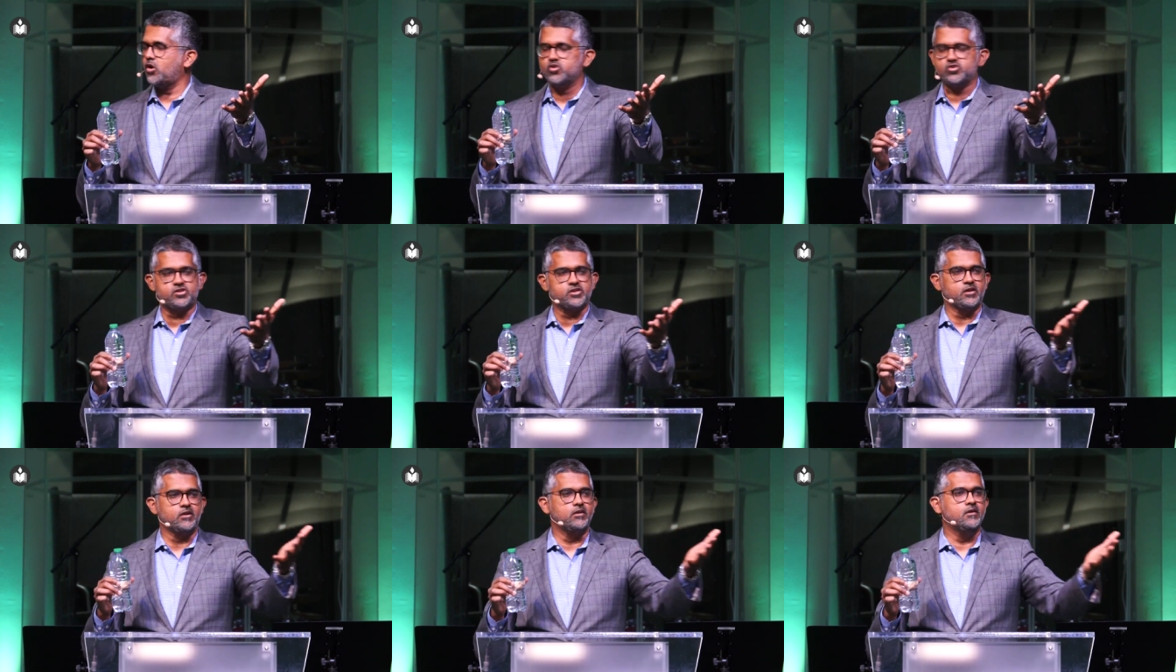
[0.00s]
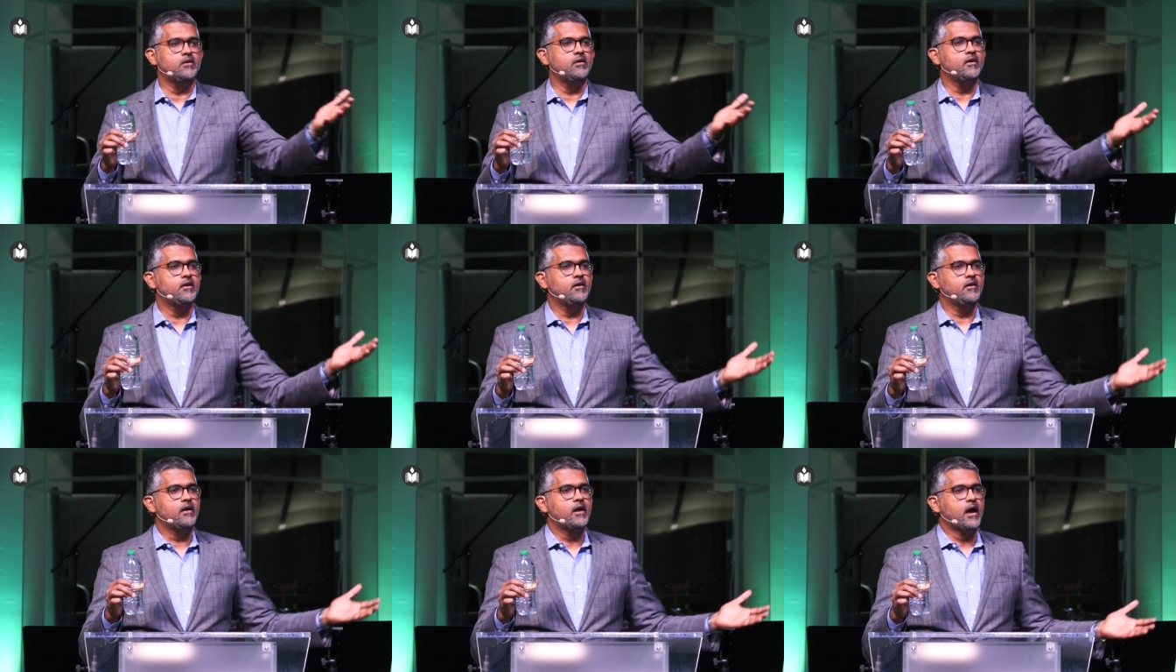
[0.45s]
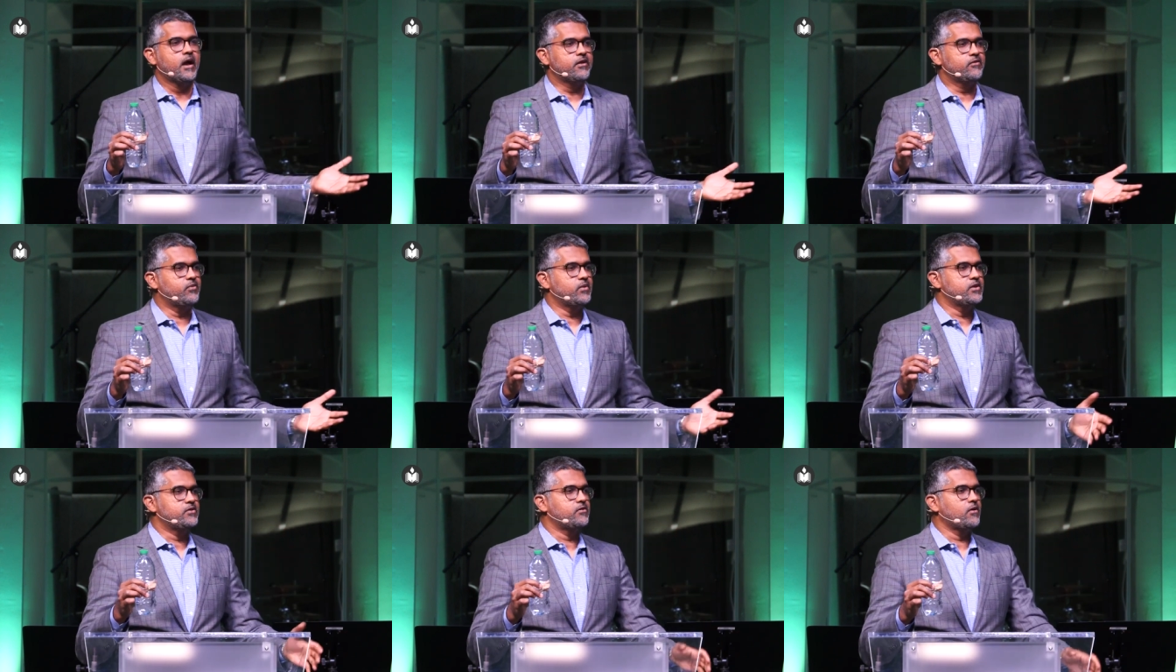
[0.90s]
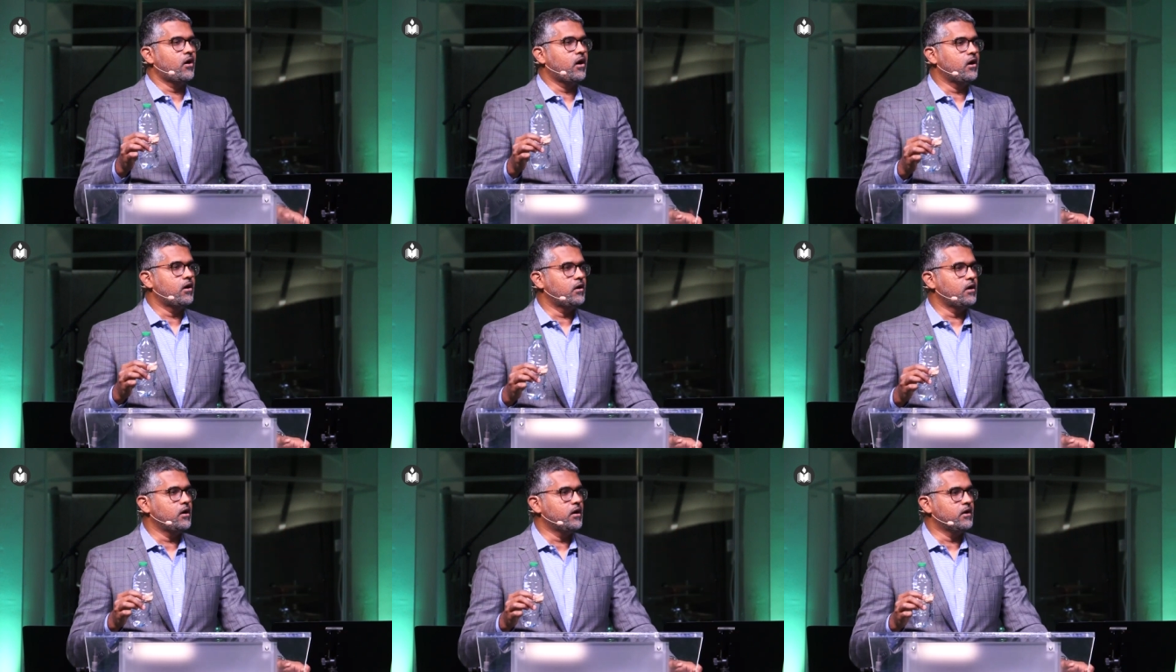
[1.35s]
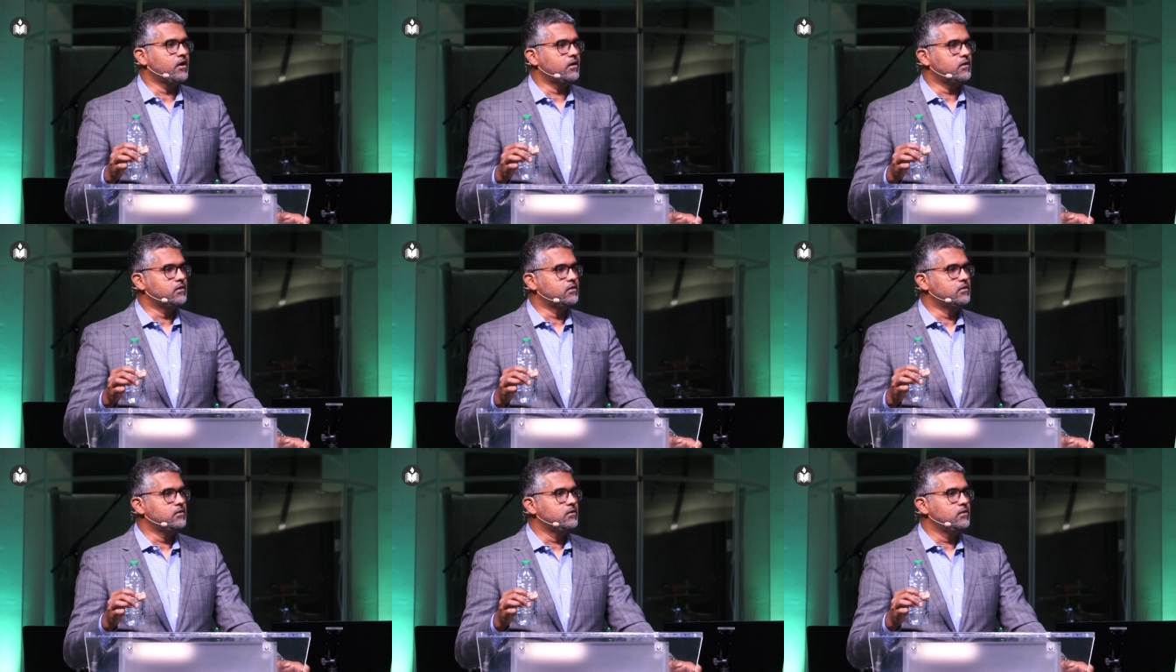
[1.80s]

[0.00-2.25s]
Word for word: ocean as we saw earlier.